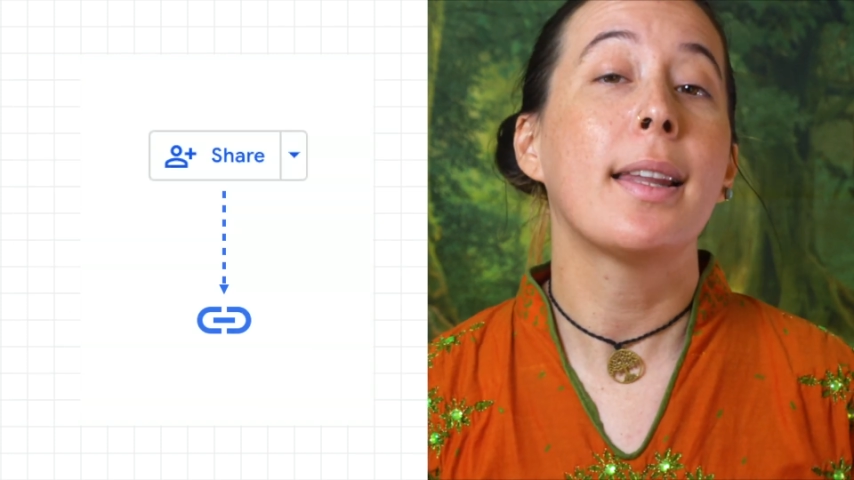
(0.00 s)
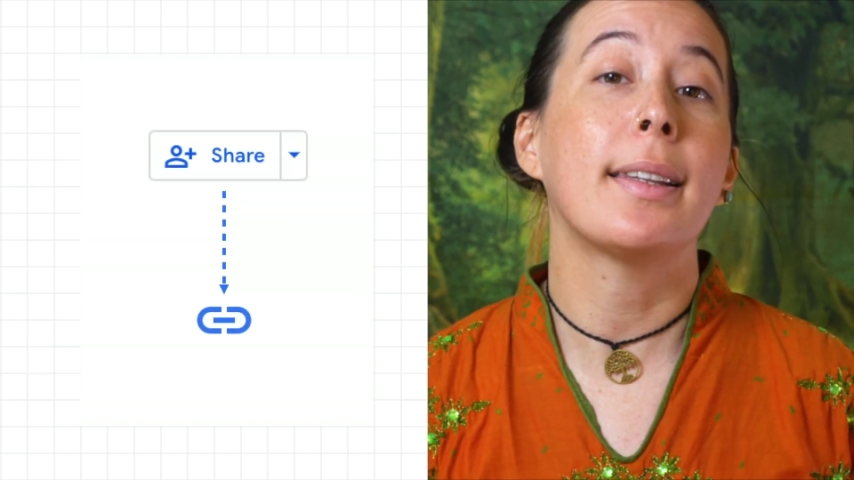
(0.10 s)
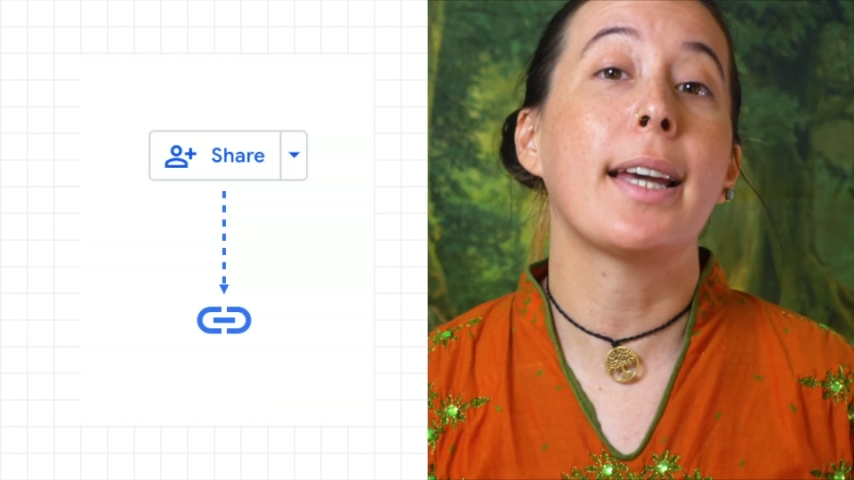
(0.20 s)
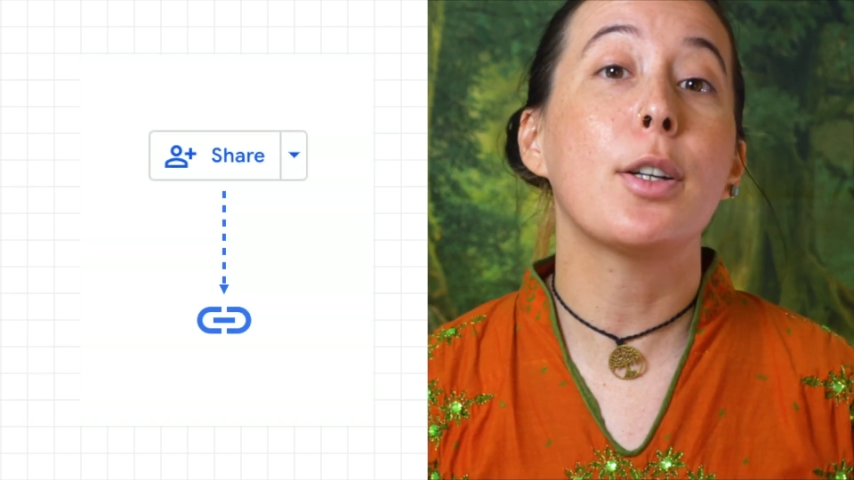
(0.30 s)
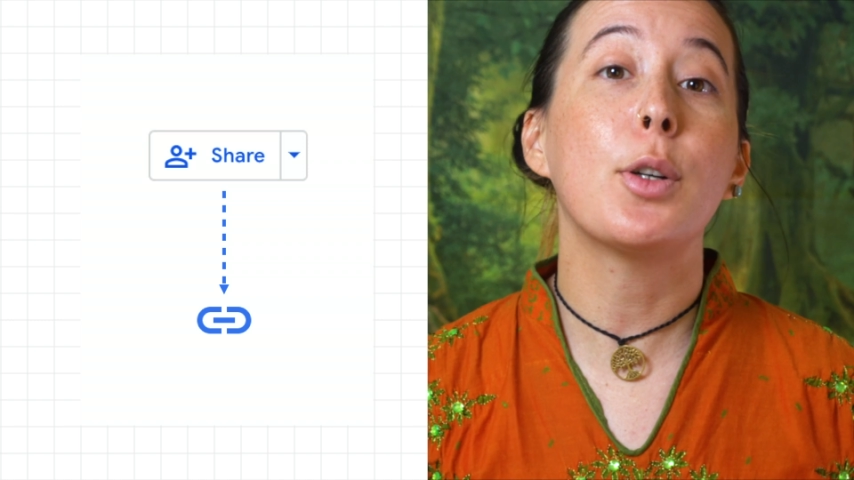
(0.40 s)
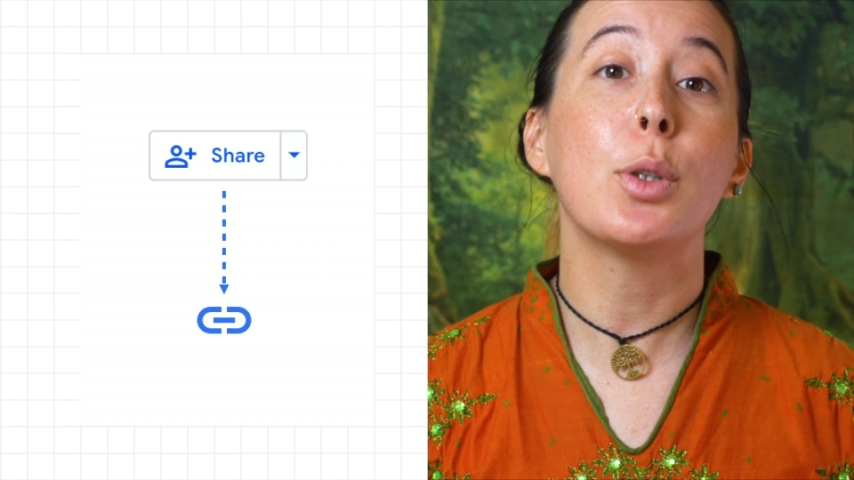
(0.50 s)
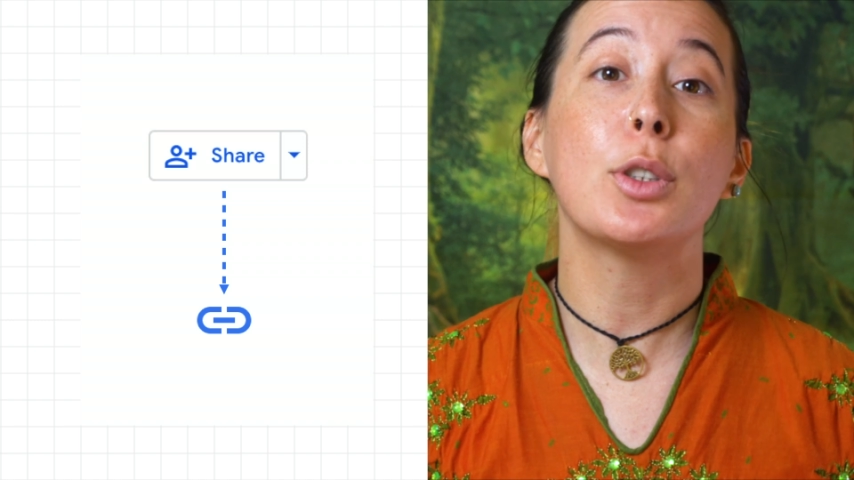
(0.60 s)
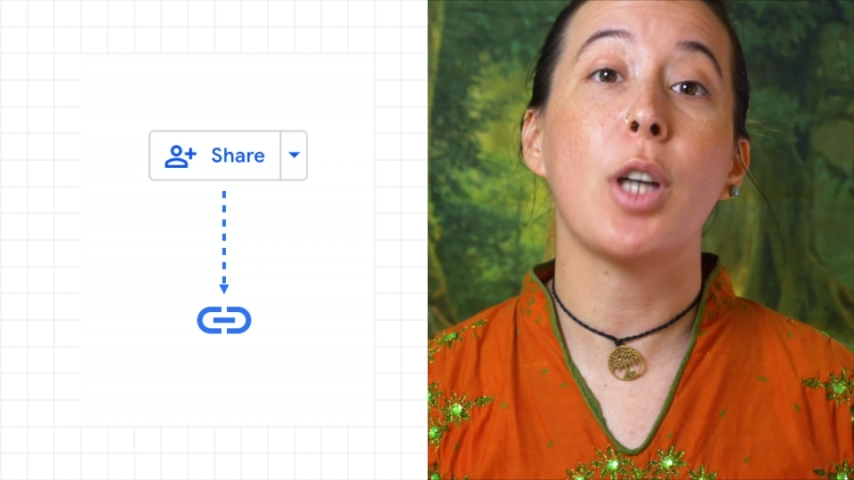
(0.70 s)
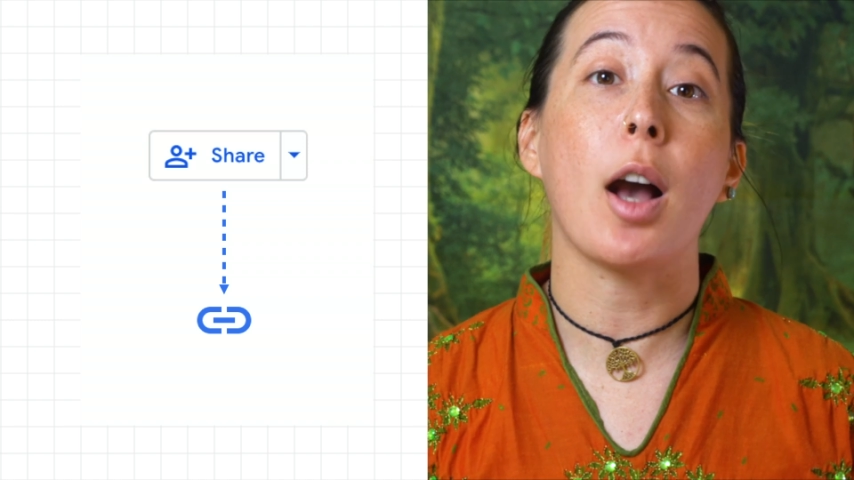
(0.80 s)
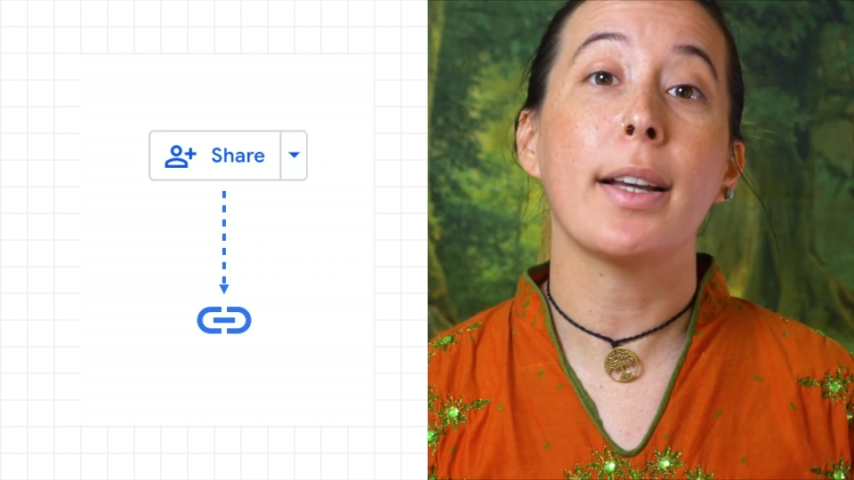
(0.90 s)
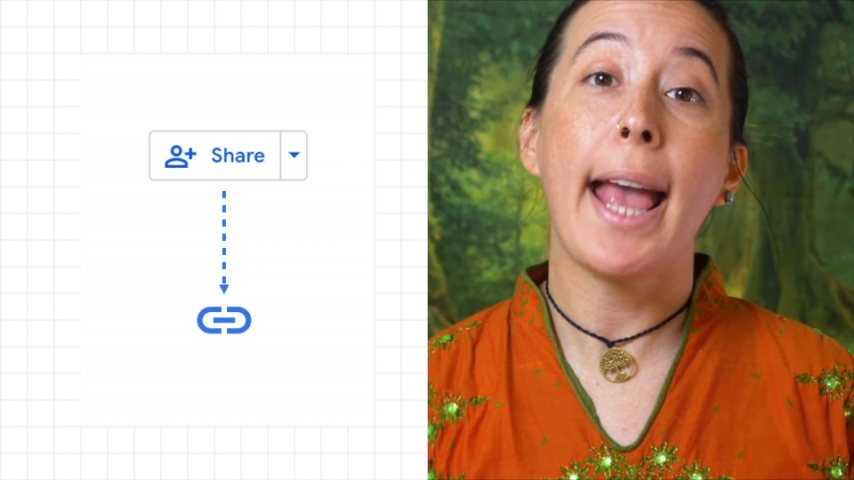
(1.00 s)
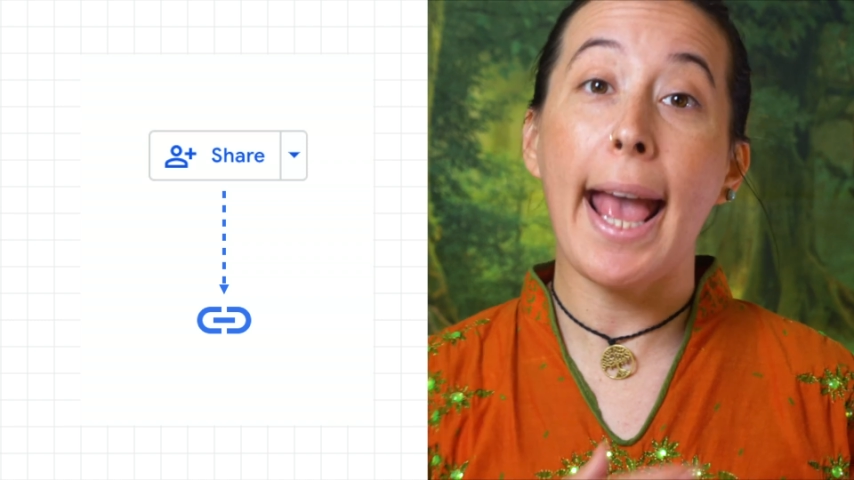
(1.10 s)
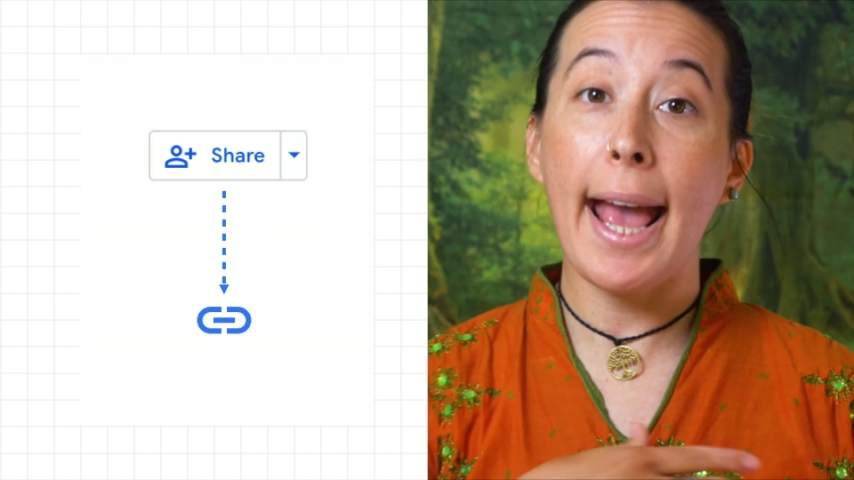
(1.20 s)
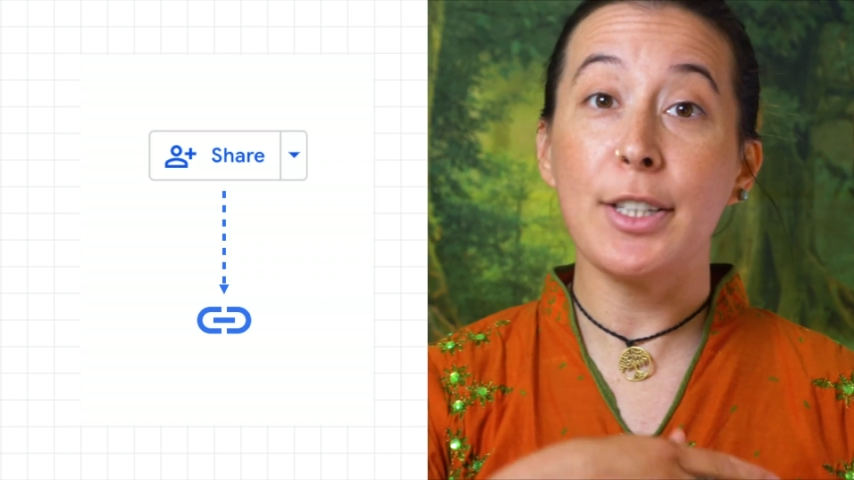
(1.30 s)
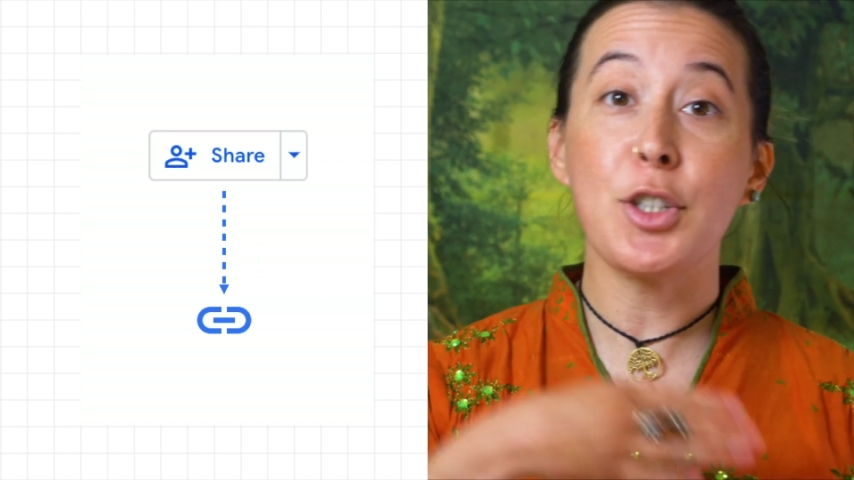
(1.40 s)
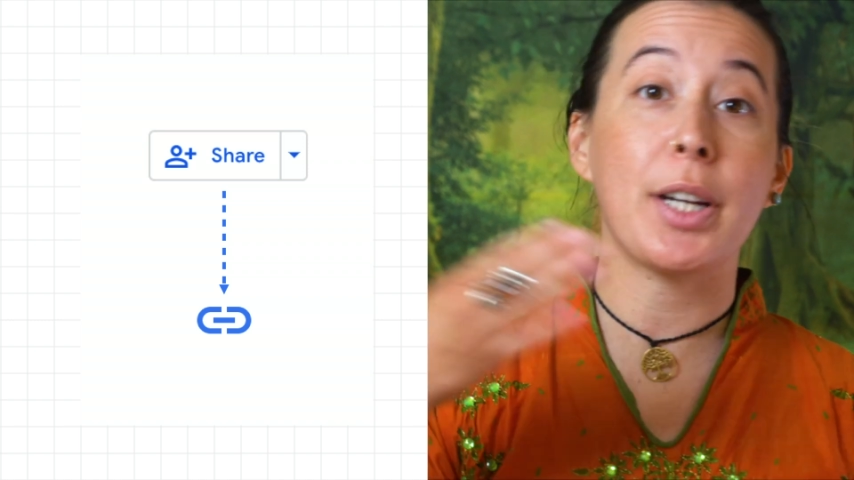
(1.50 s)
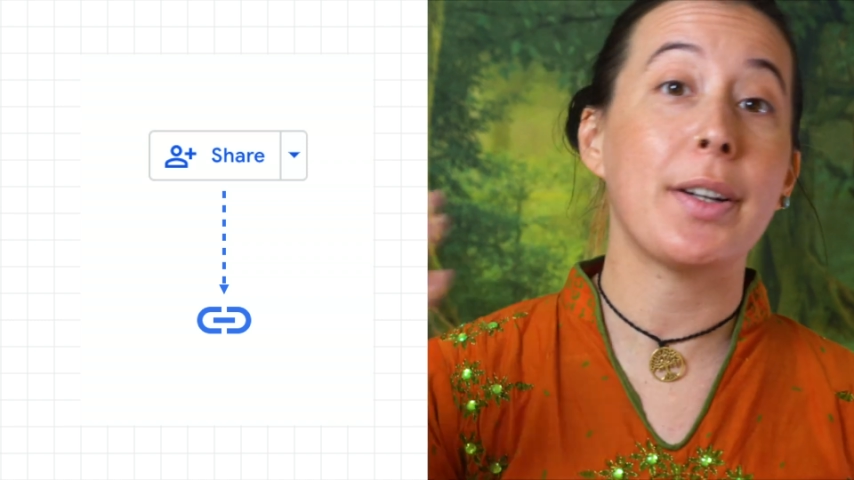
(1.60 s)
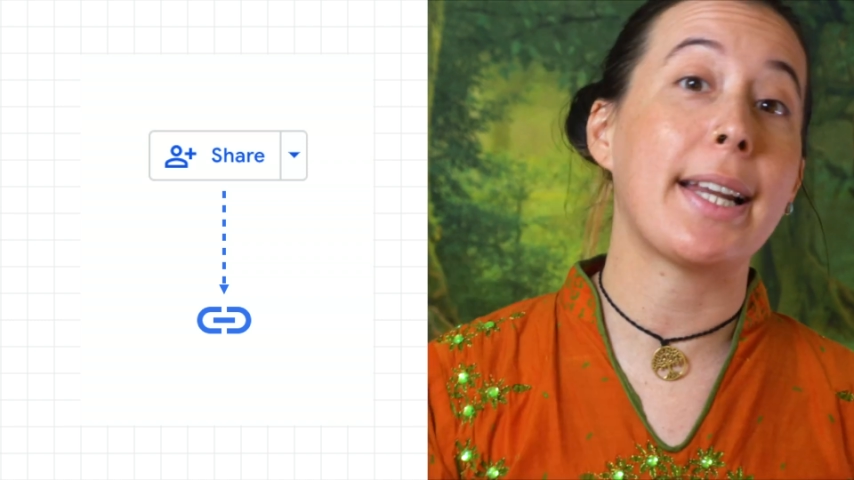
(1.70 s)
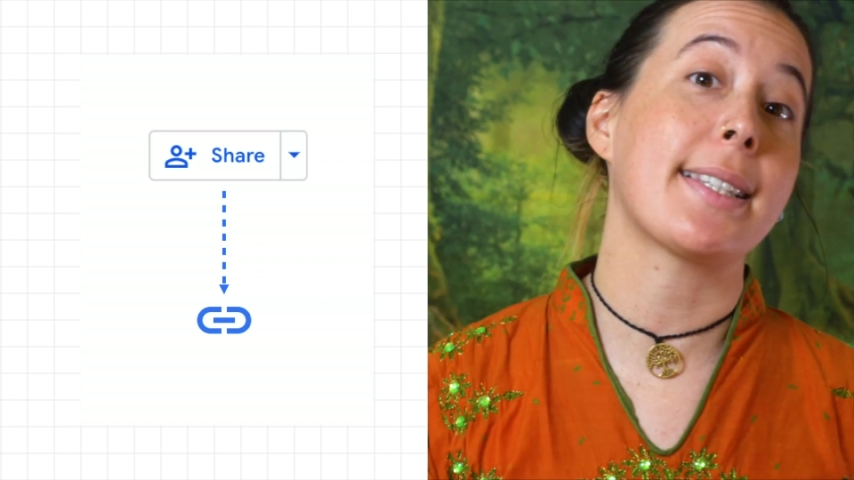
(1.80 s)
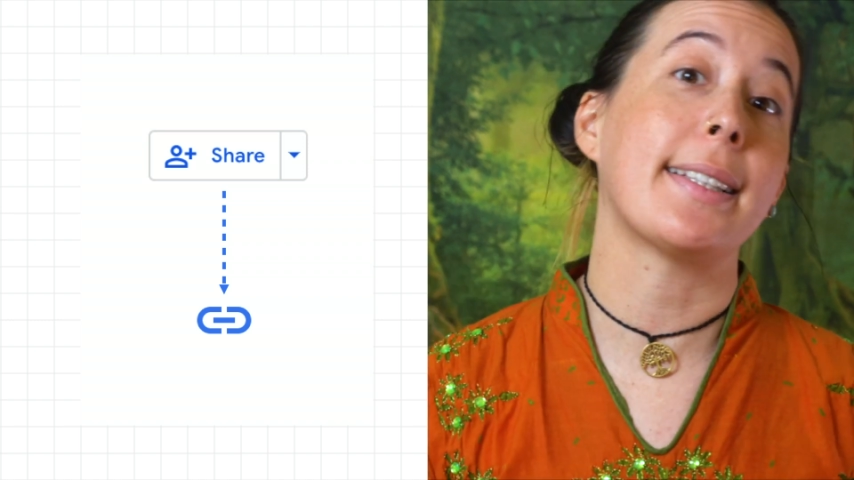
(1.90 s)
like a Google Doc and
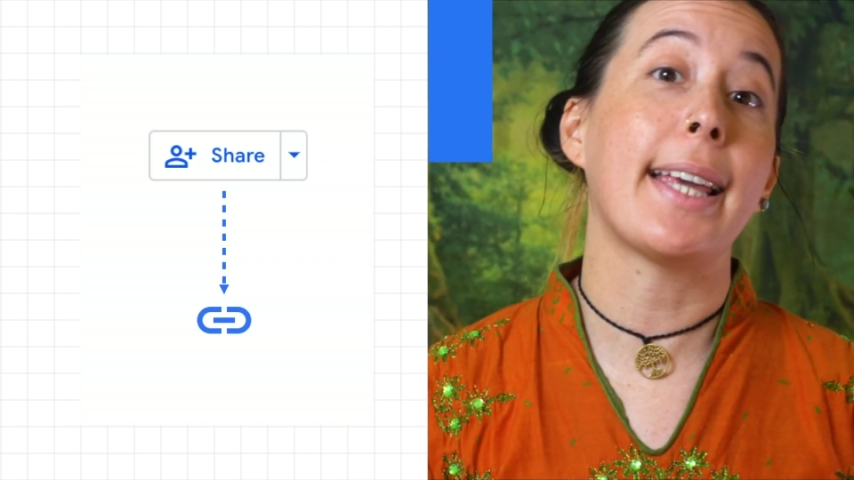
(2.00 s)
share it as a